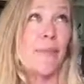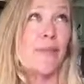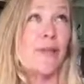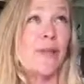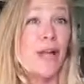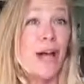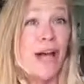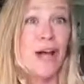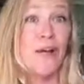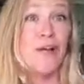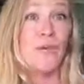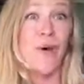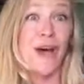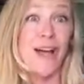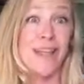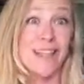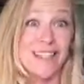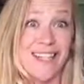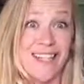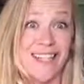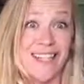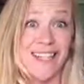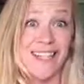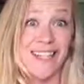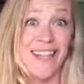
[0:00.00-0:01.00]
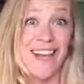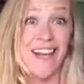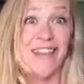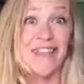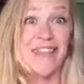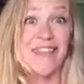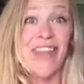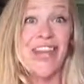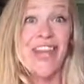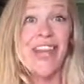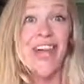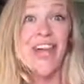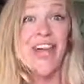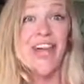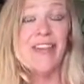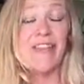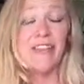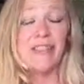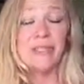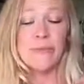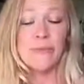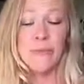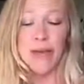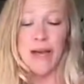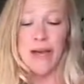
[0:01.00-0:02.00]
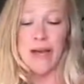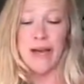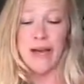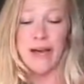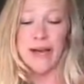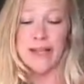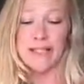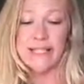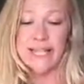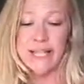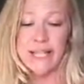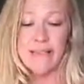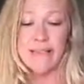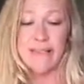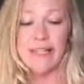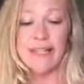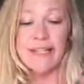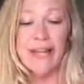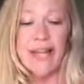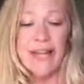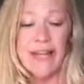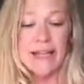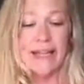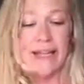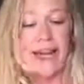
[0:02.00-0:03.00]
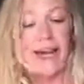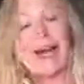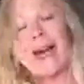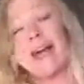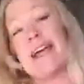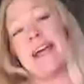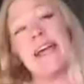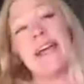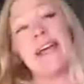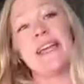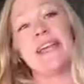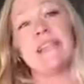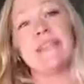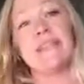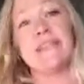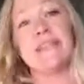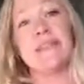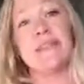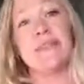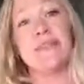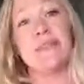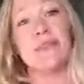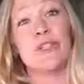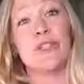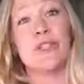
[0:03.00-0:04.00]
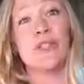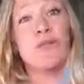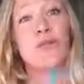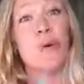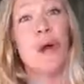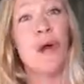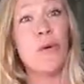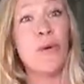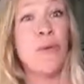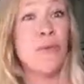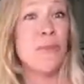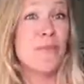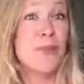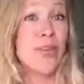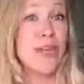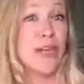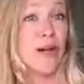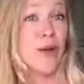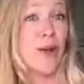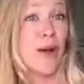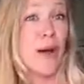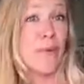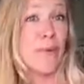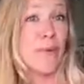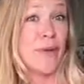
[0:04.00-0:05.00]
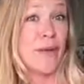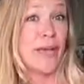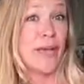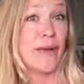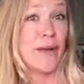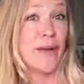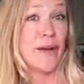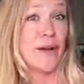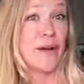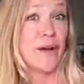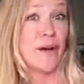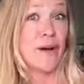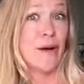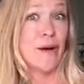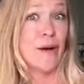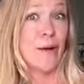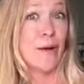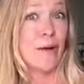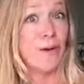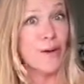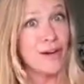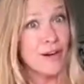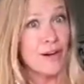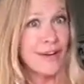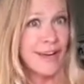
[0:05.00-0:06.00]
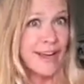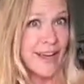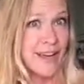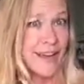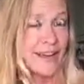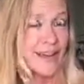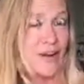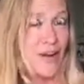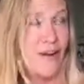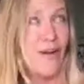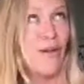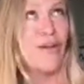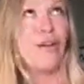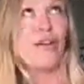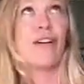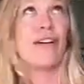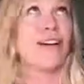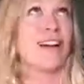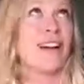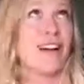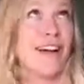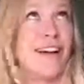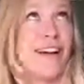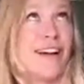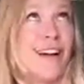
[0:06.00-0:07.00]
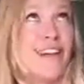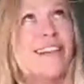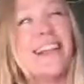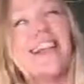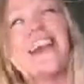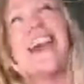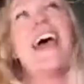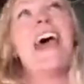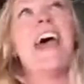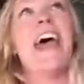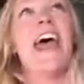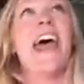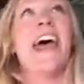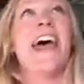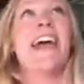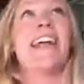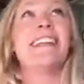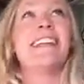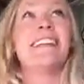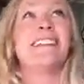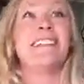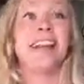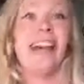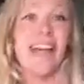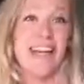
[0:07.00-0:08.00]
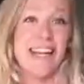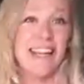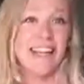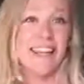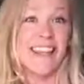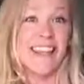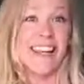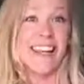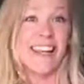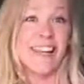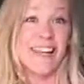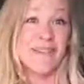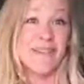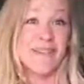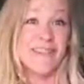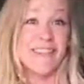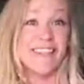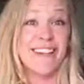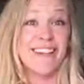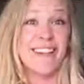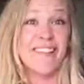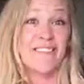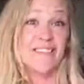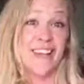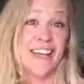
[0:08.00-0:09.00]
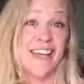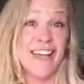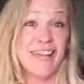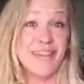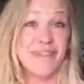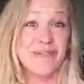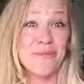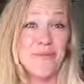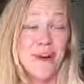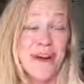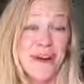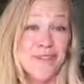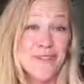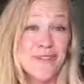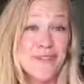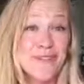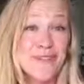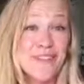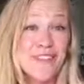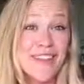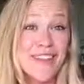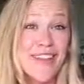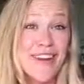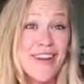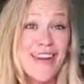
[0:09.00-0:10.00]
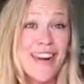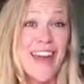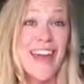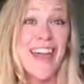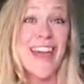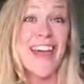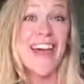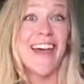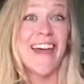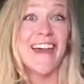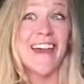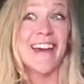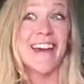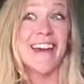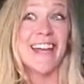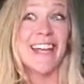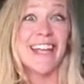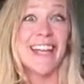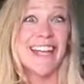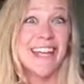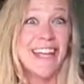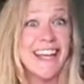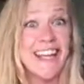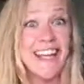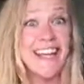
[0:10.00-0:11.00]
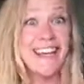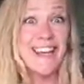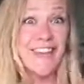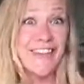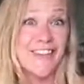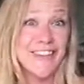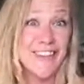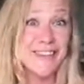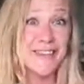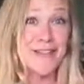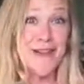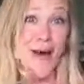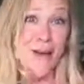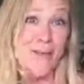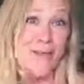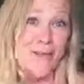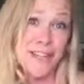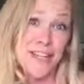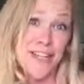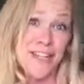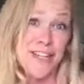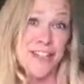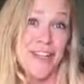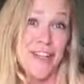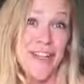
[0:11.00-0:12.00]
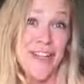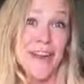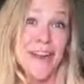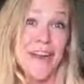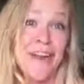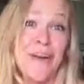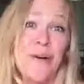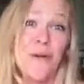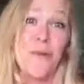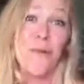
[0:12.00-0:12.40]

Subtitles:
blind wine tasting. And this David Lett guy was growing Pinot up in Oregon, and decided that he was gonna fly his wines over there and get in on this competition.